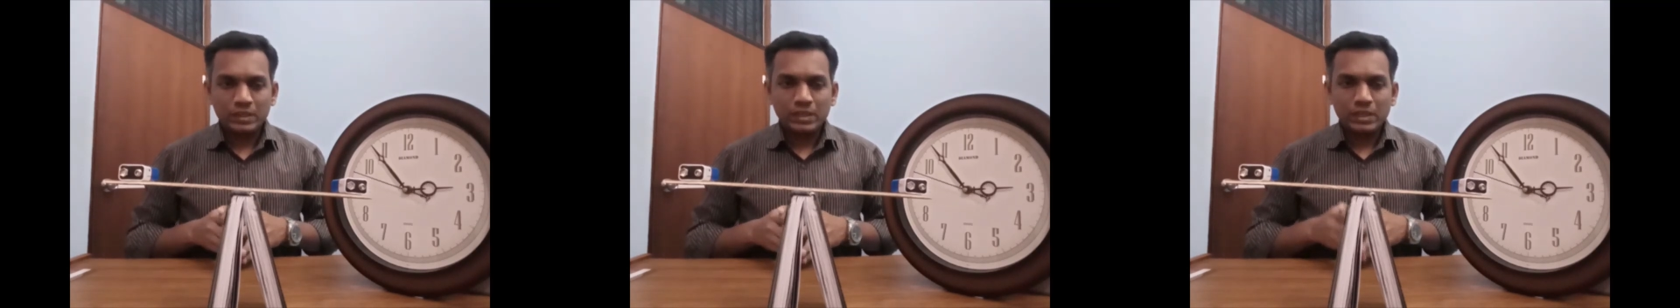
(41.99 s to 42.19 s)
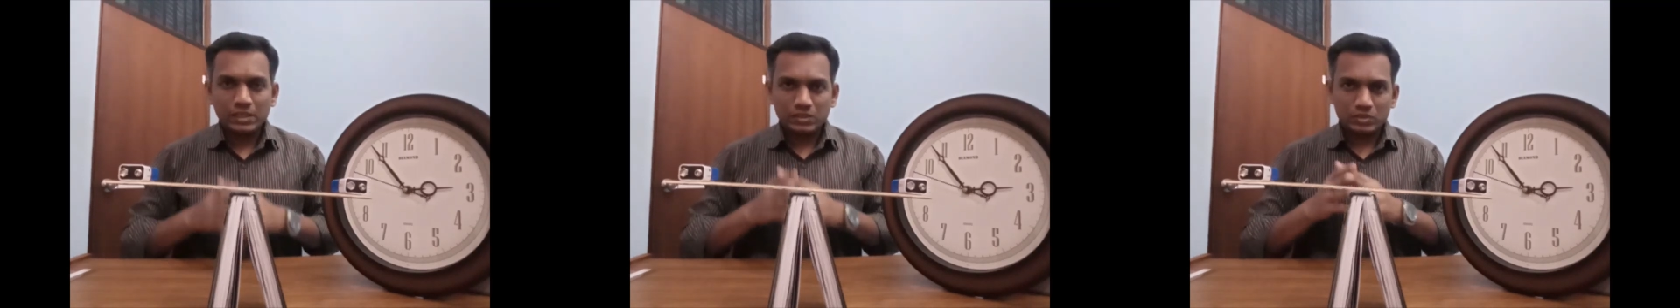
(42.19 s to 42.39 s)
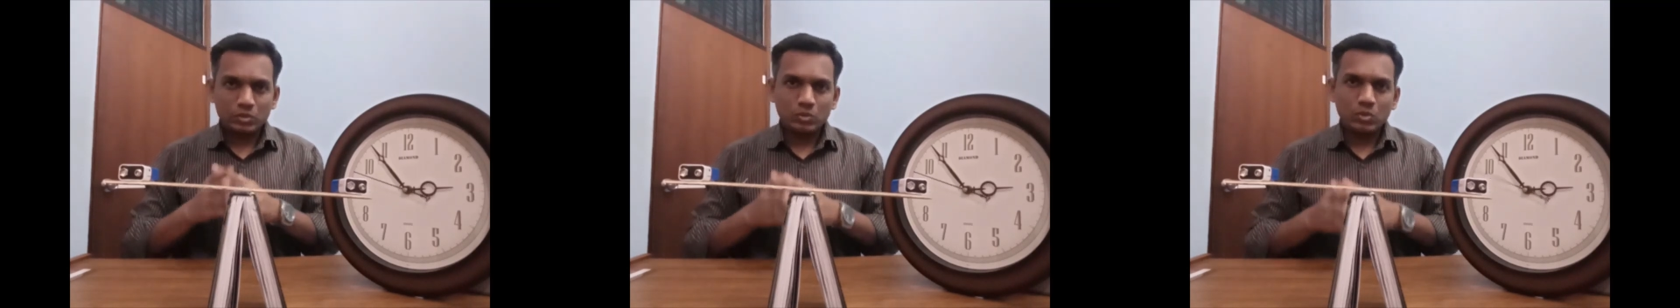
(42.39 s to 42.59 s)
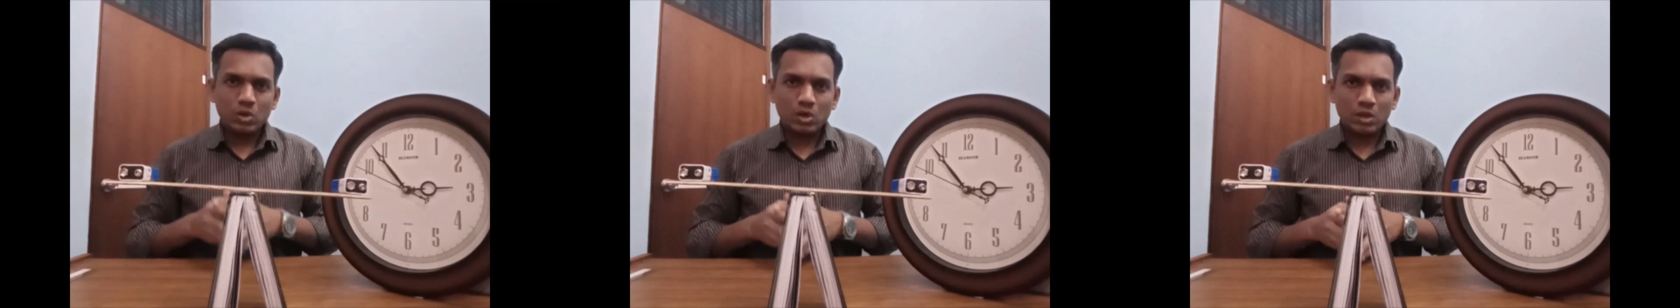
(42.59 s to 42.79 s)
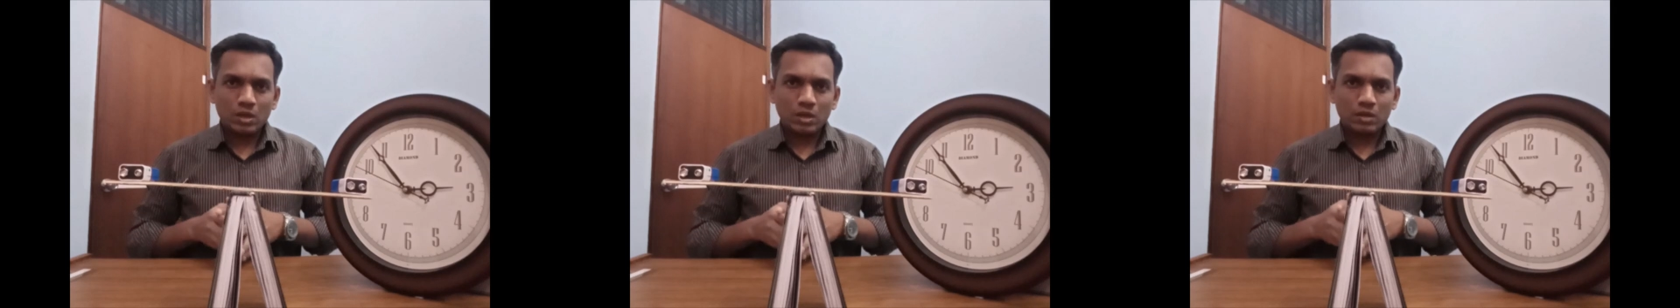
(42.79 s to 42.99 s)
As you
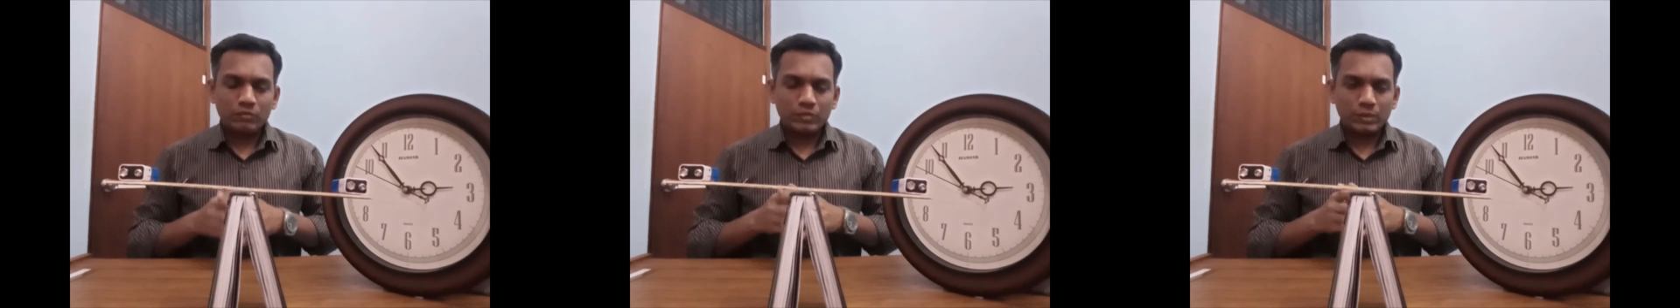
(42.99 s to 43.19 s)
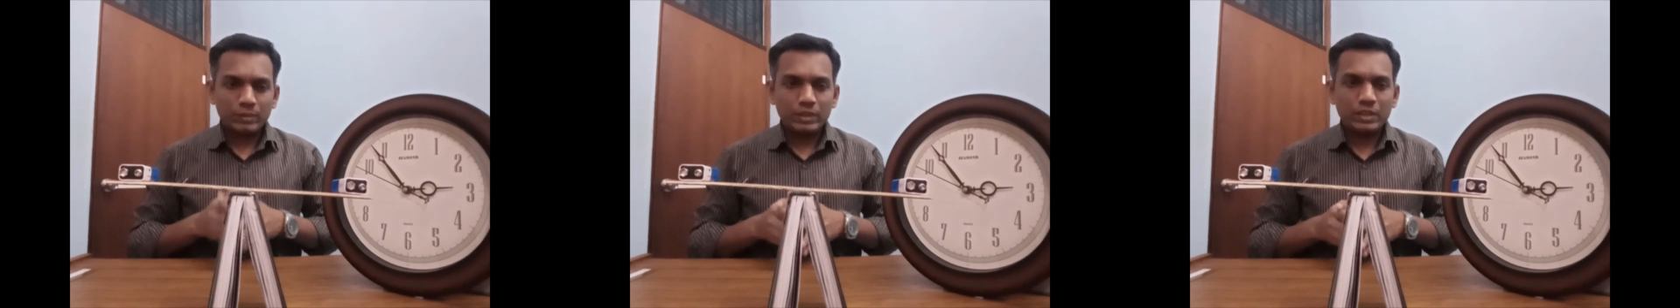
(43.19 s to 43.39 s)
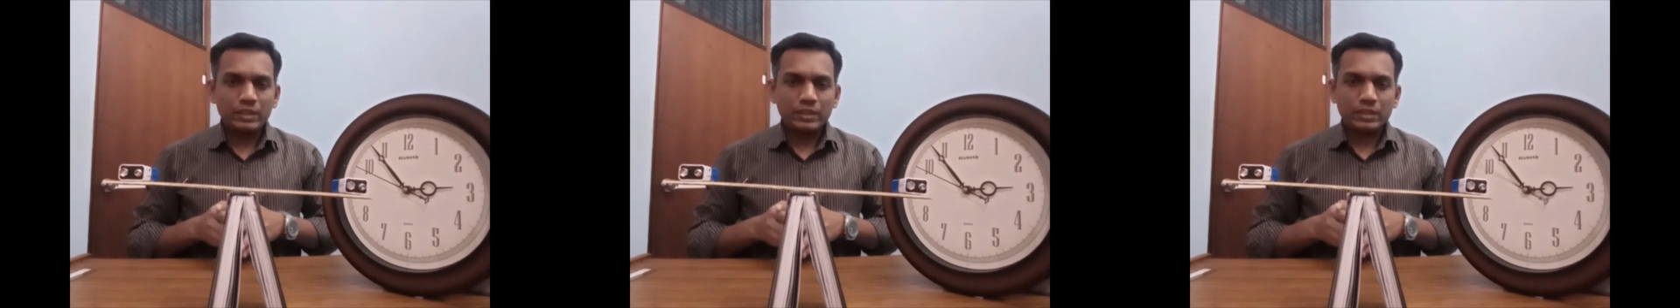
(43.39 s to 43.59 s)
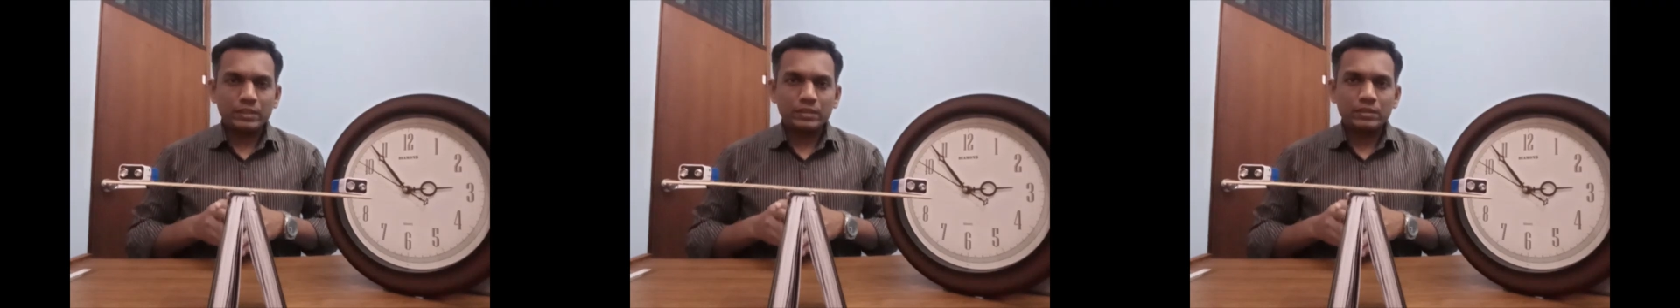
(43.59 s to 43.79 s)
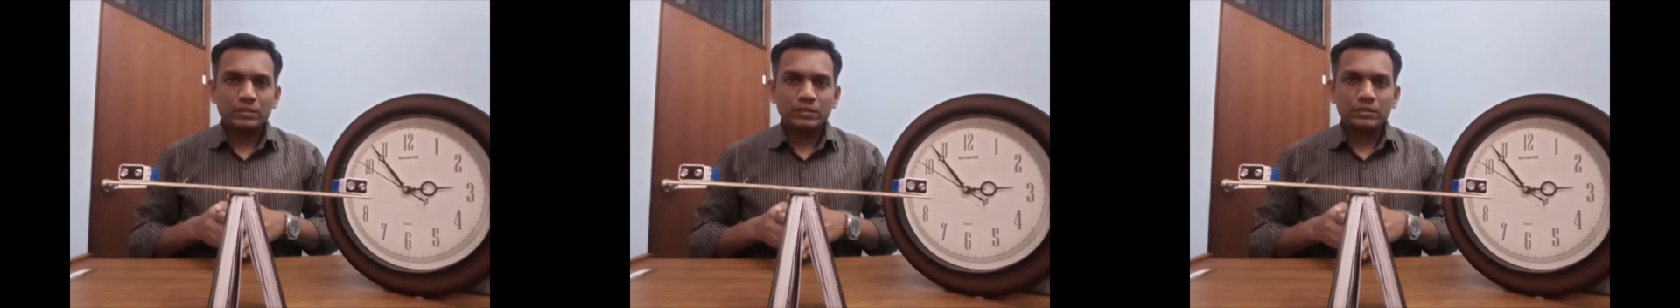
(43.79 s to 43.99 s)
all are
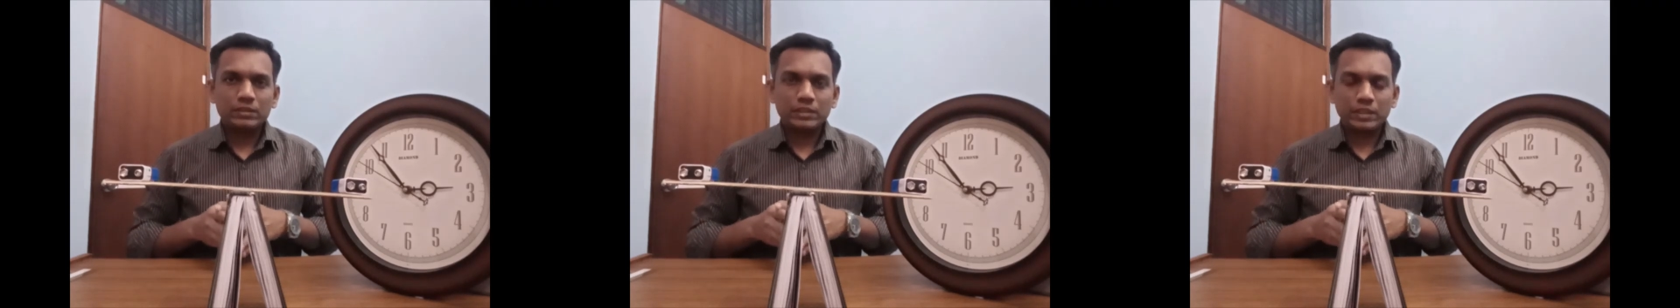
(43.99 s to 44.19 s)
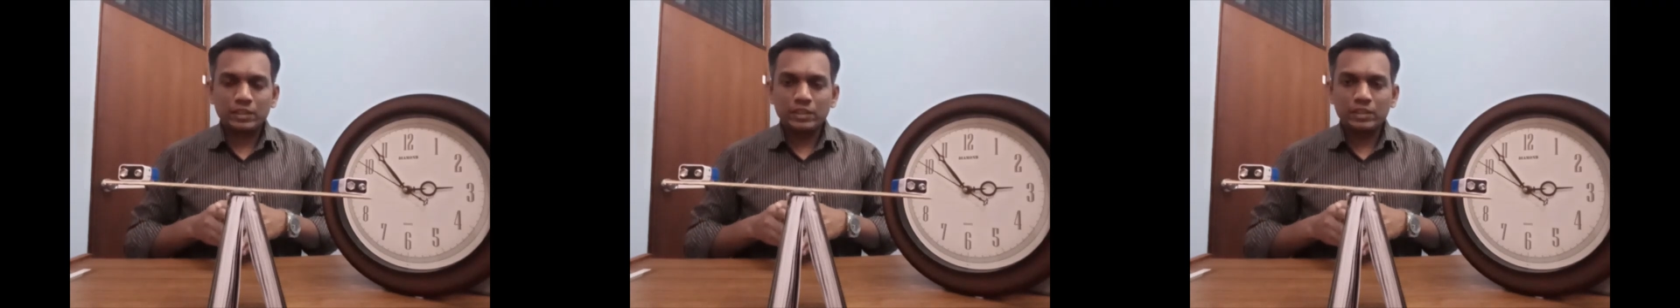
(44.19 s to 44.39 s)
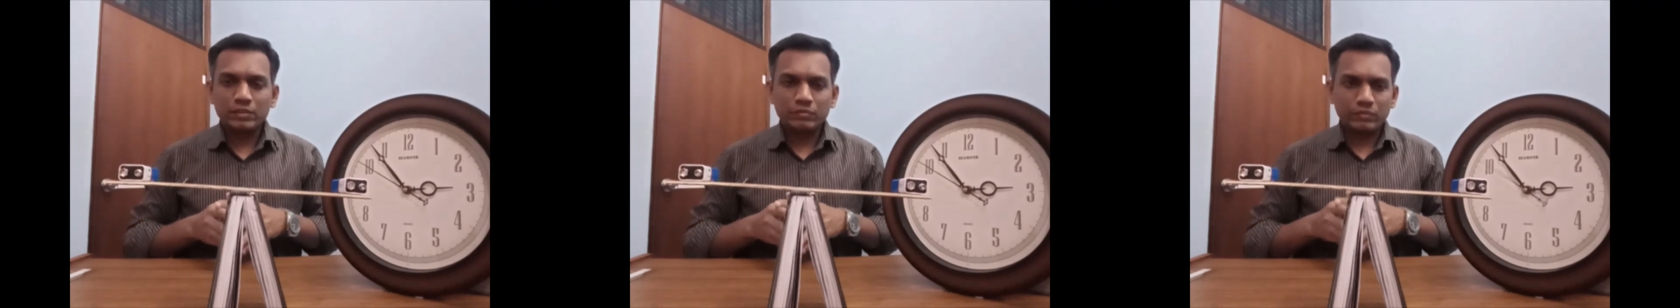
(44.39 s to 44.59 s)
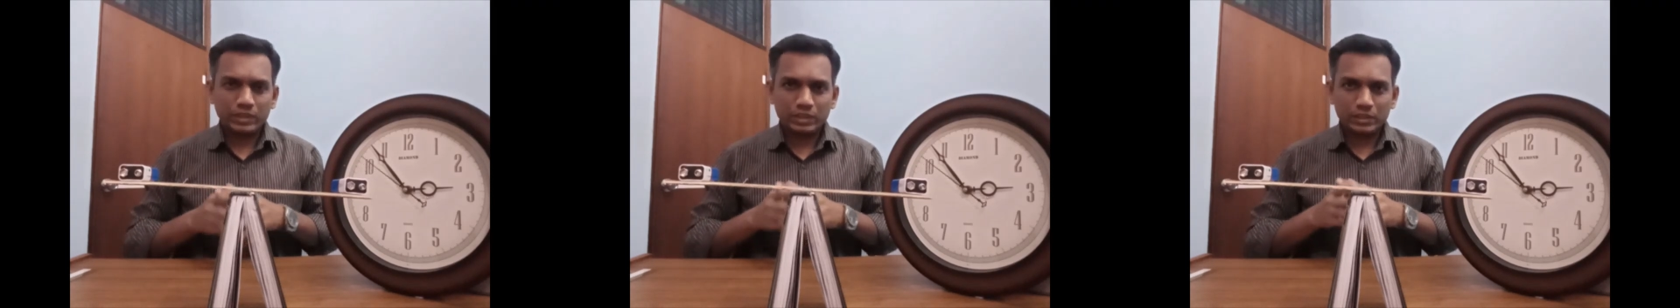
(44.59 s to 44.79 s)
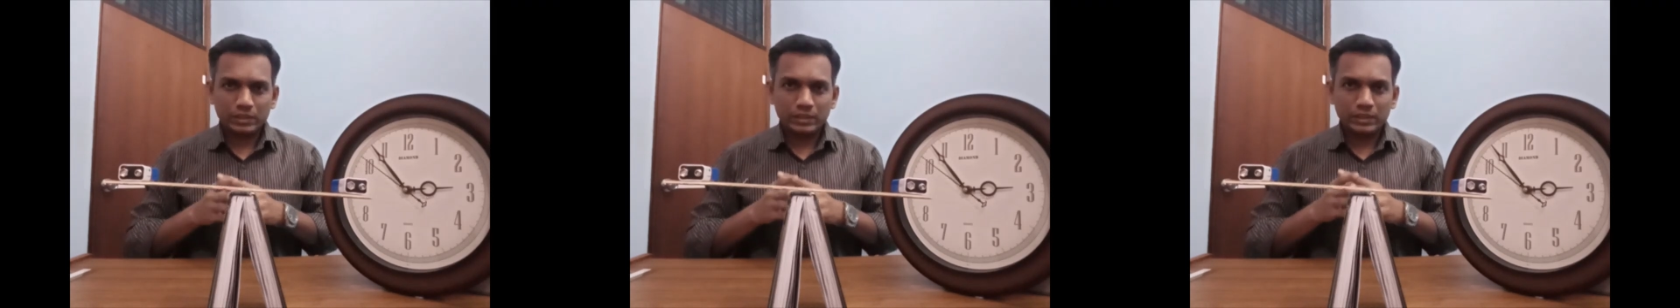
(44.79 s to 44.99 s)
familiar, turning
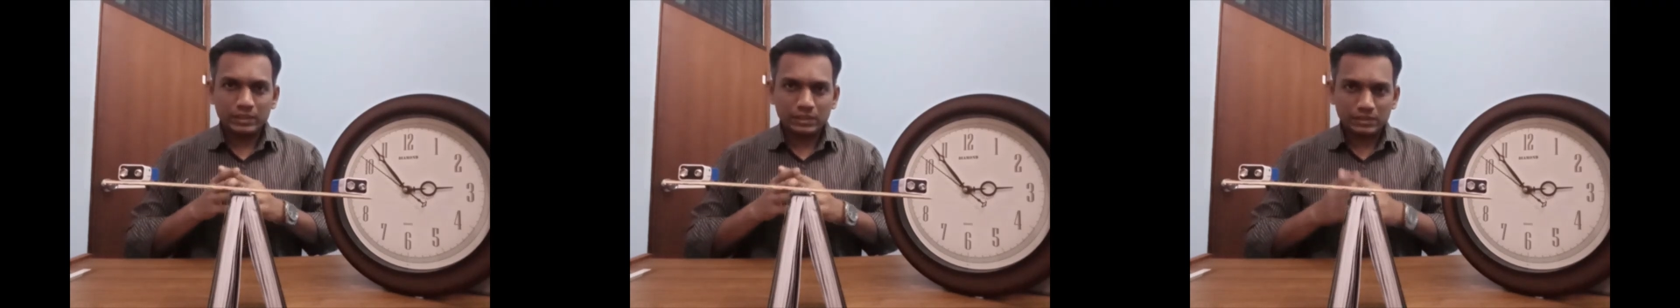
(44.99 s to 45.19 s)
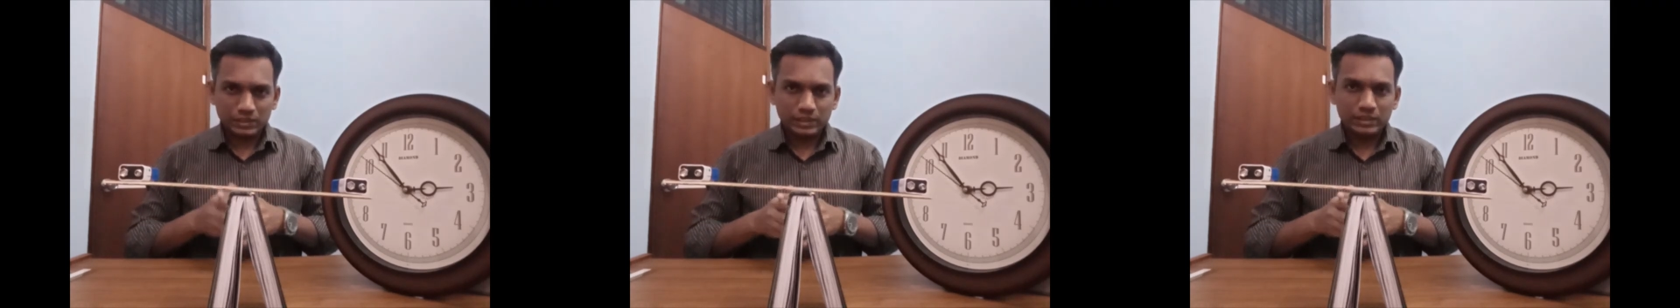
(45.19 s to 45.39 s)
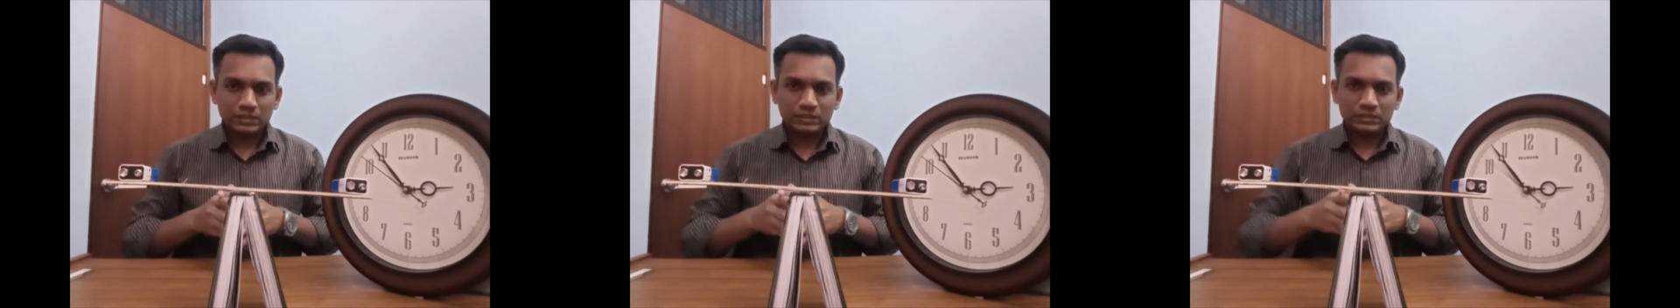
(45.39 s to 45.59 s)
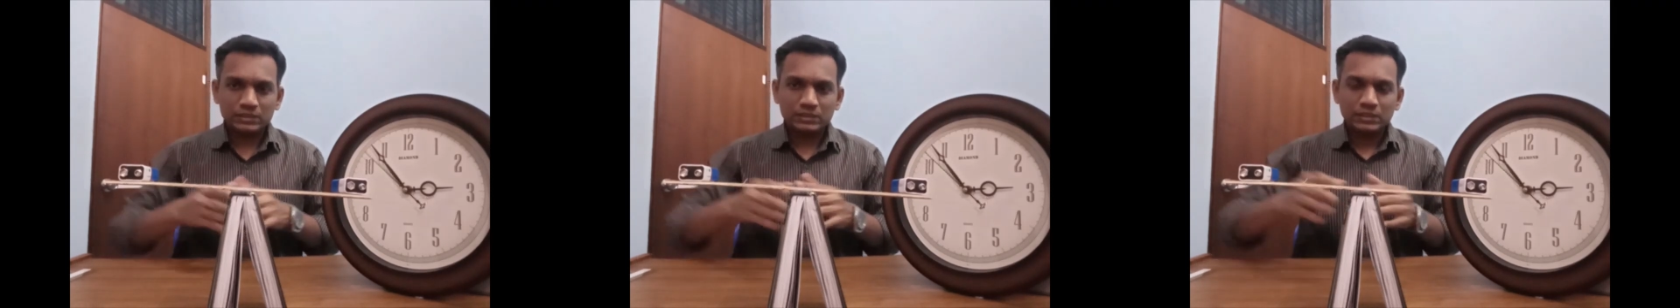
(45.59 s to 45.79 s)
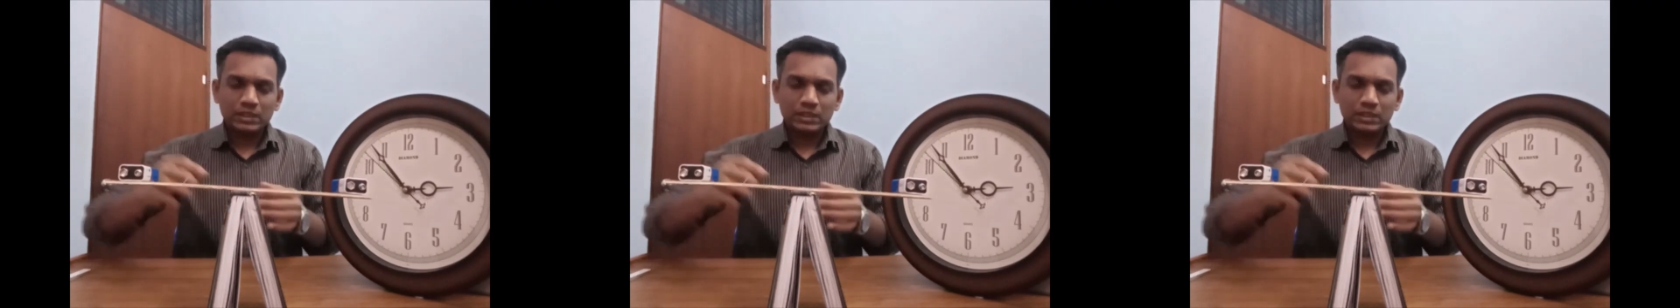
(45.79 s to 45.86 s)
effect in the sense,